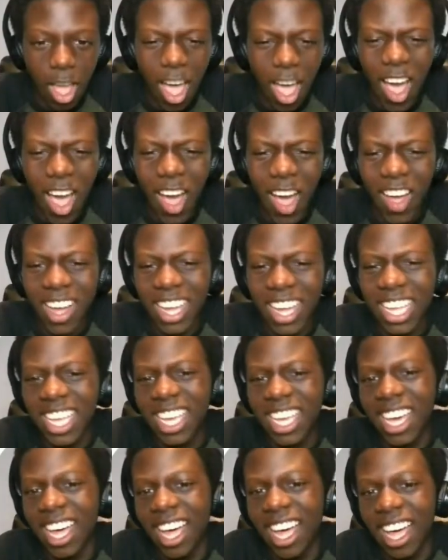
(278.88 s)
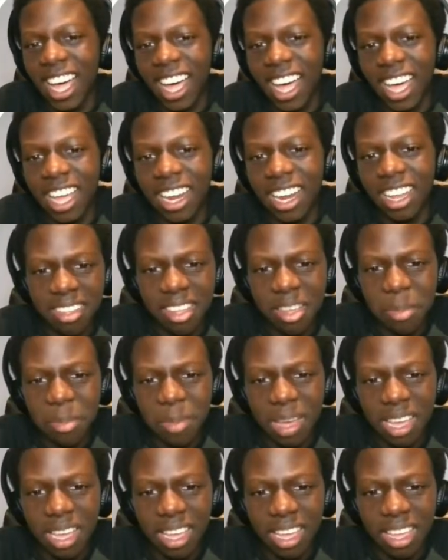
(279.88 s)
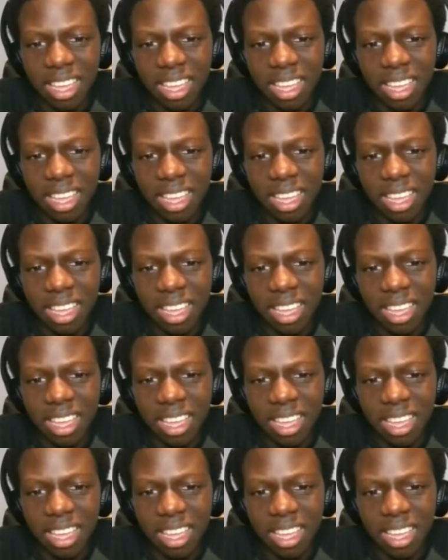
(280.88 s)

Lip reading: Oh, God. Oh, my...